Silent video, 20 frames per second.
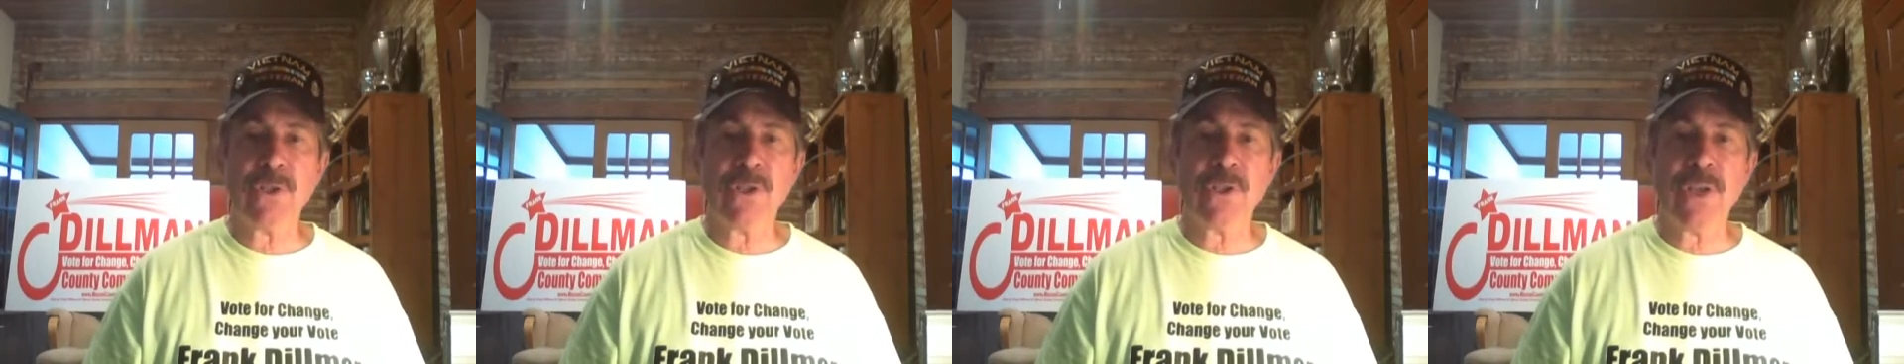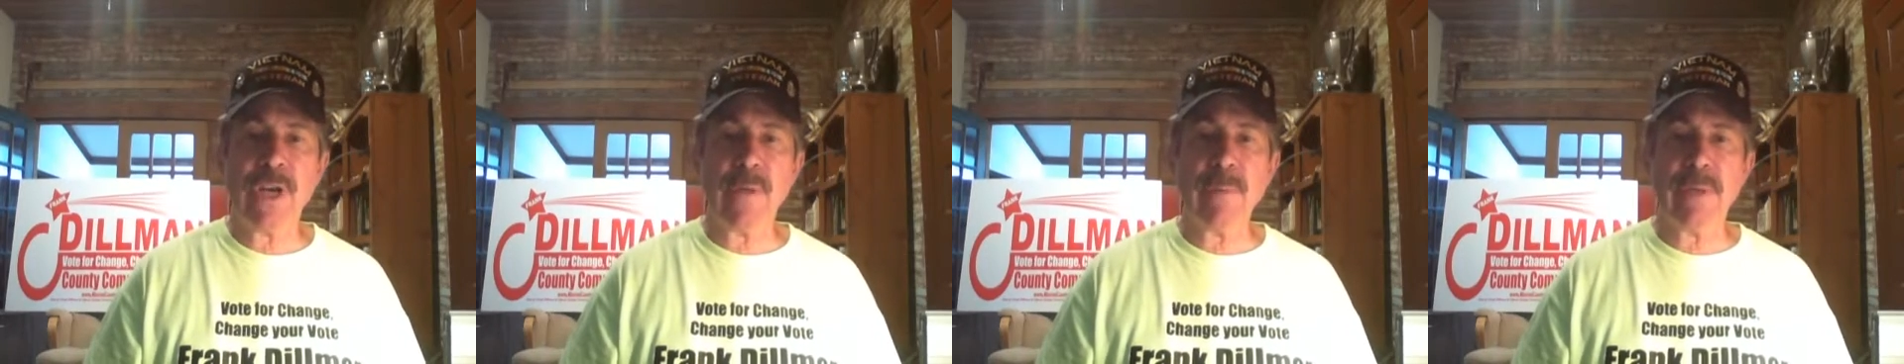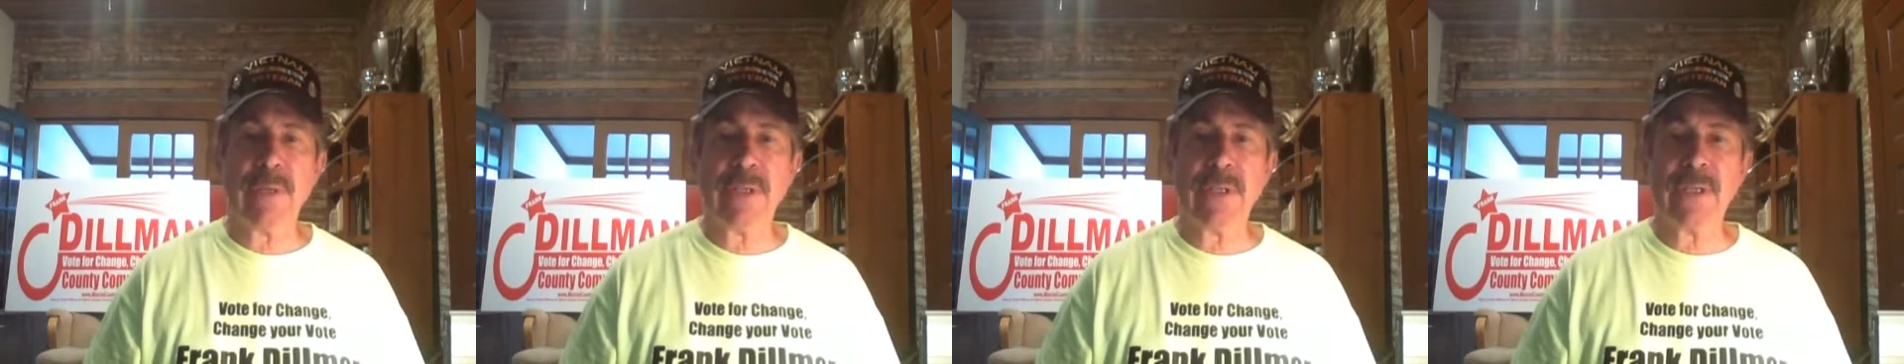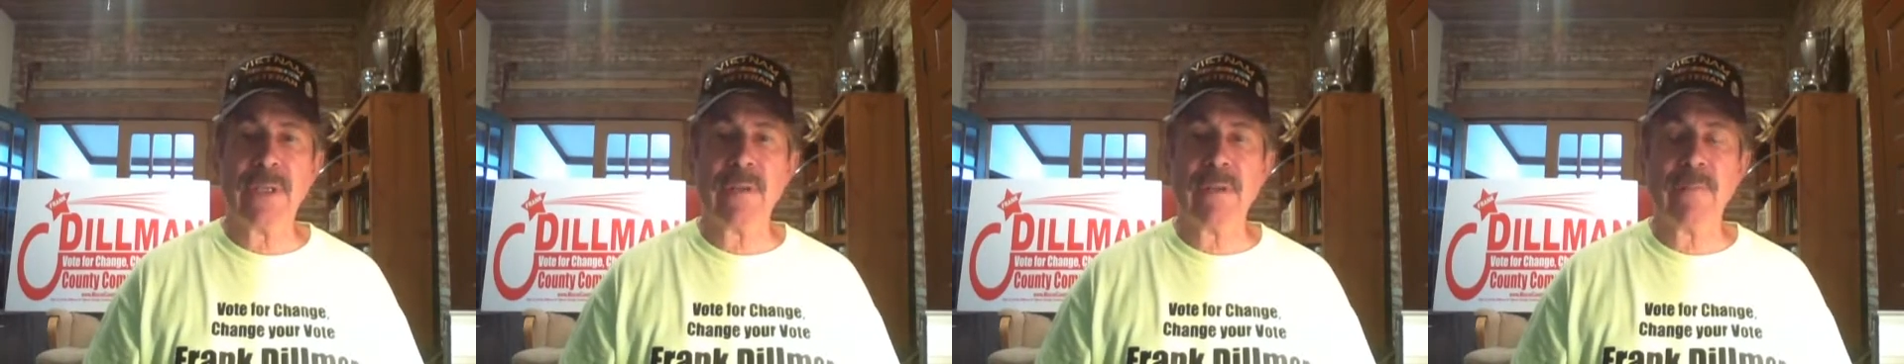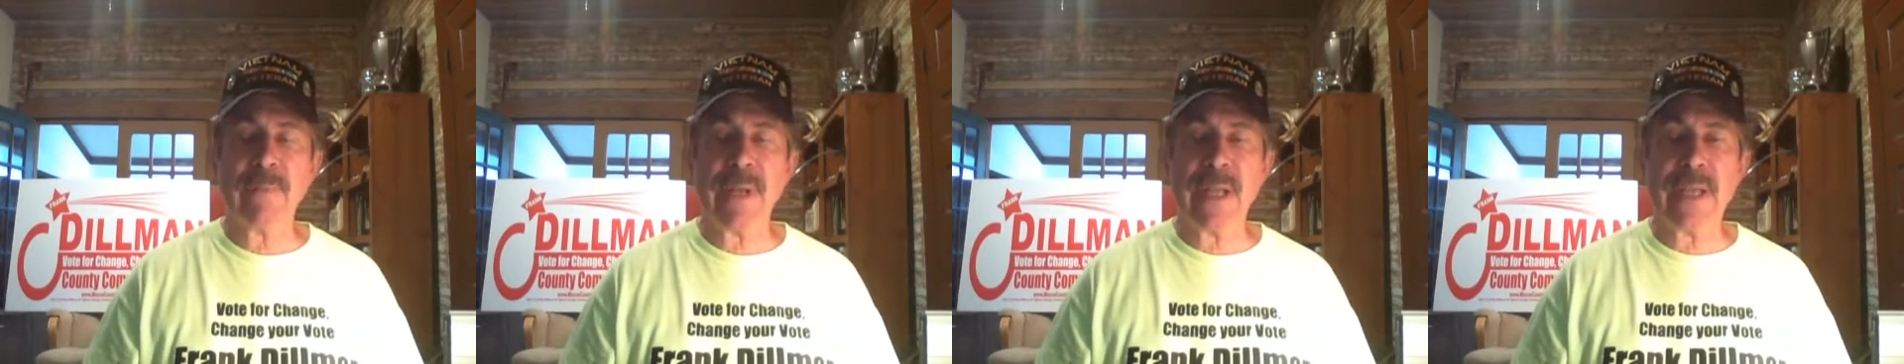Chairman
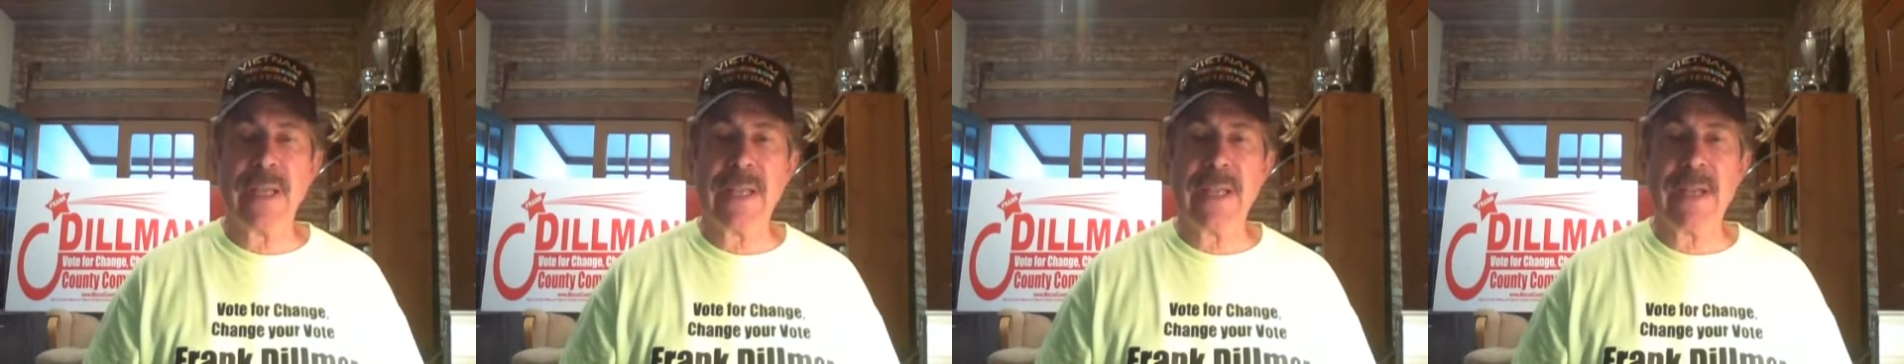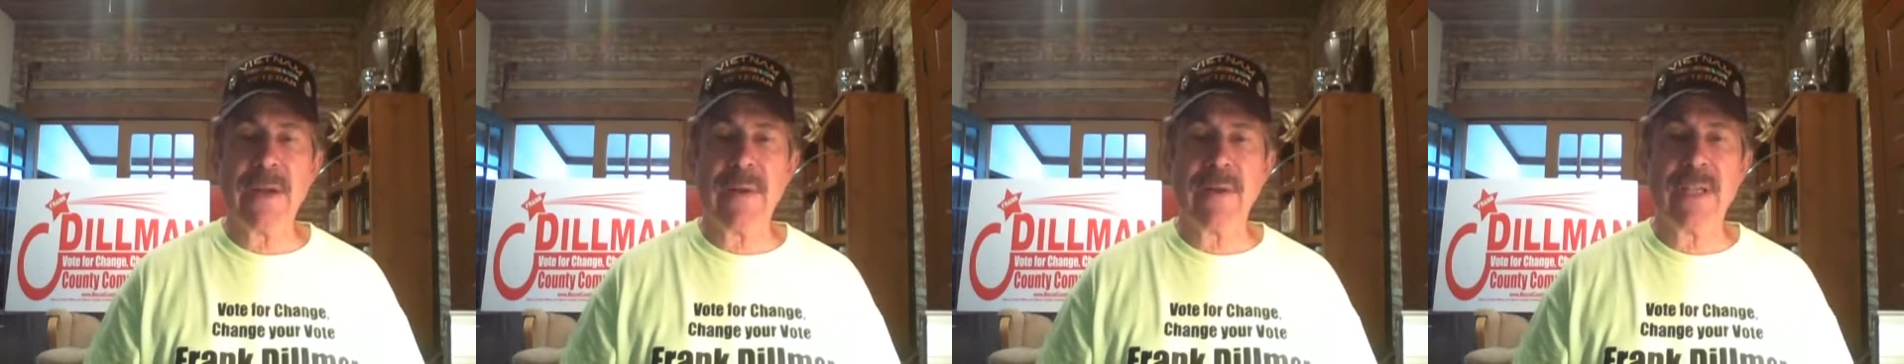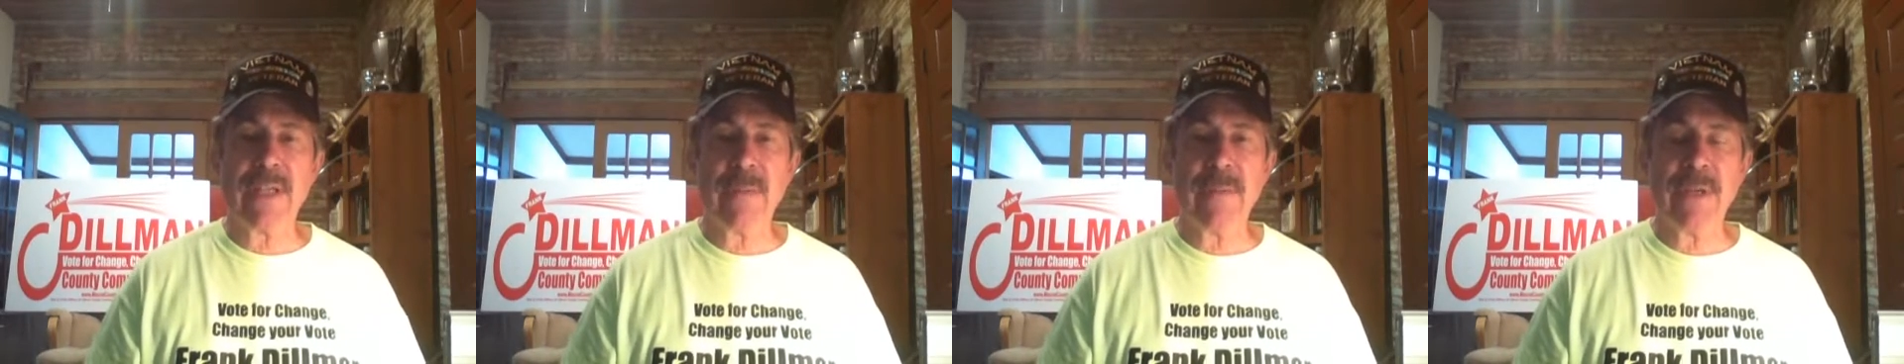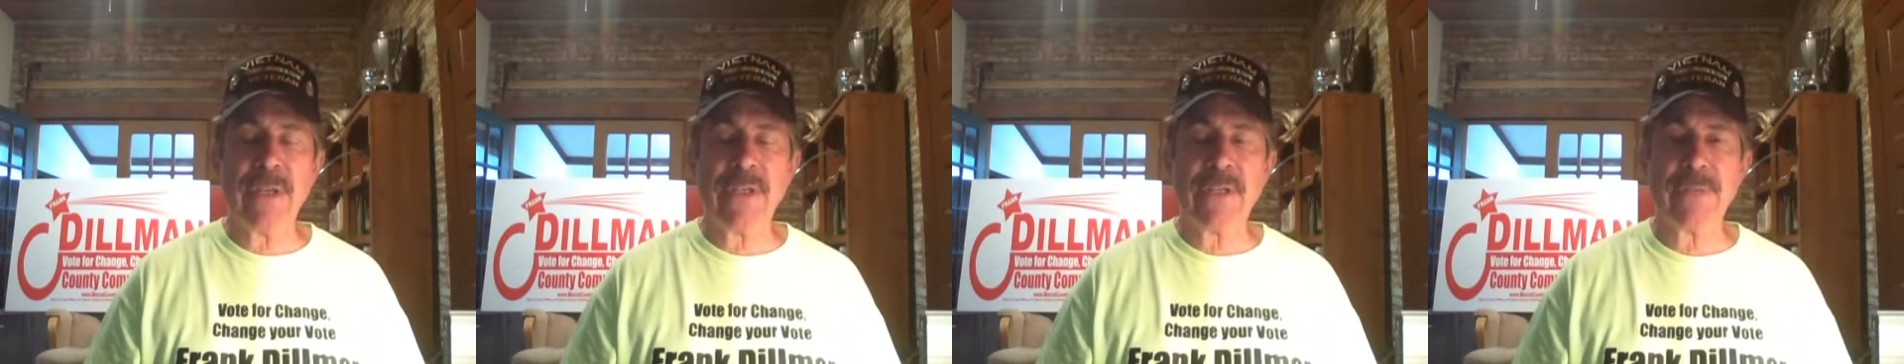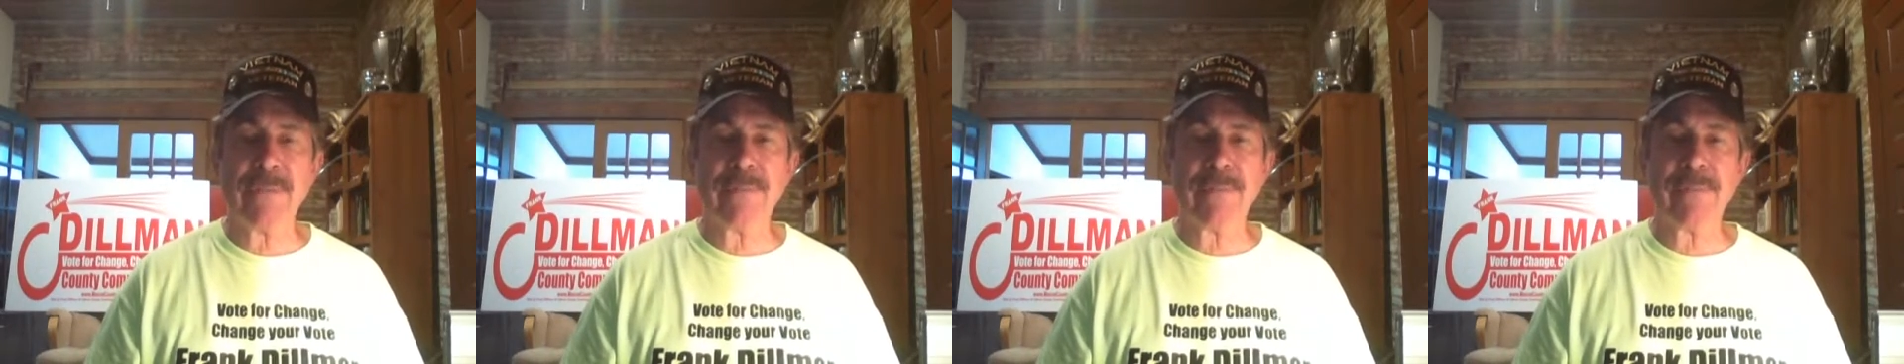of Macon County
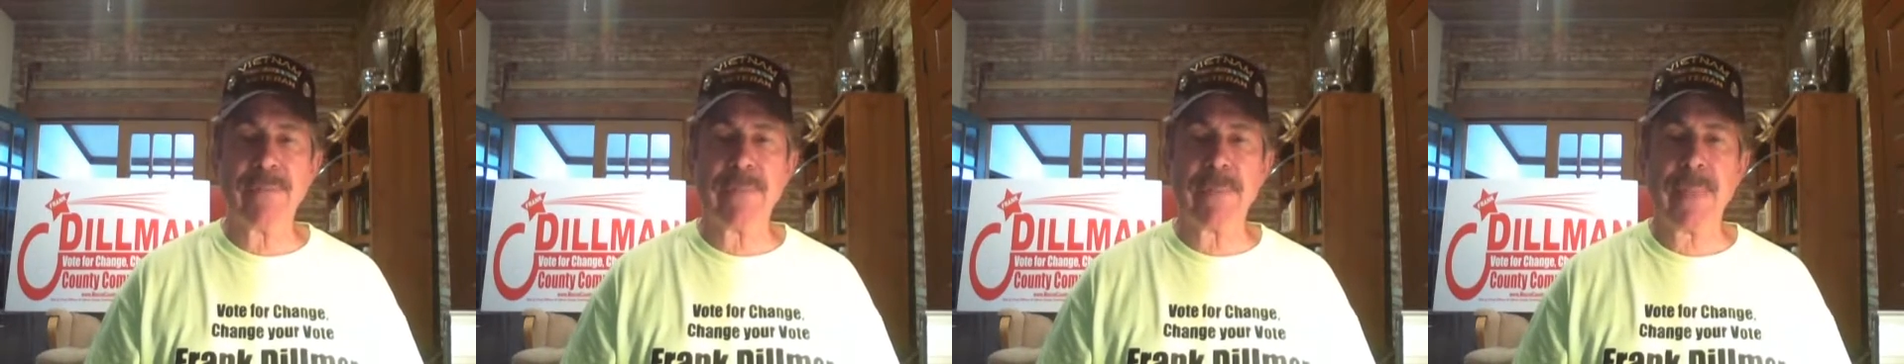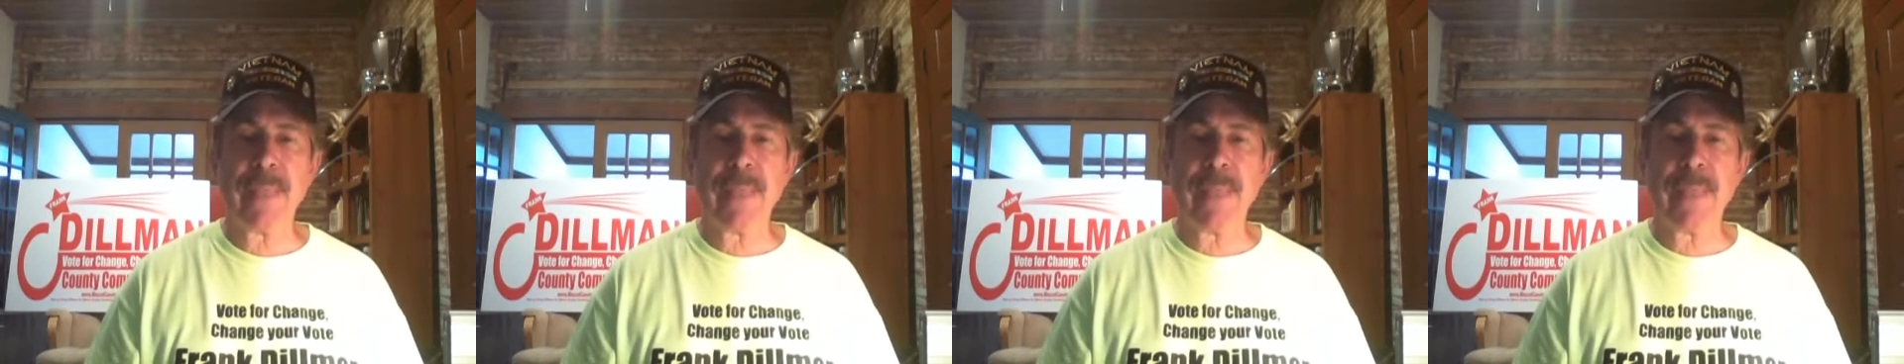Commission.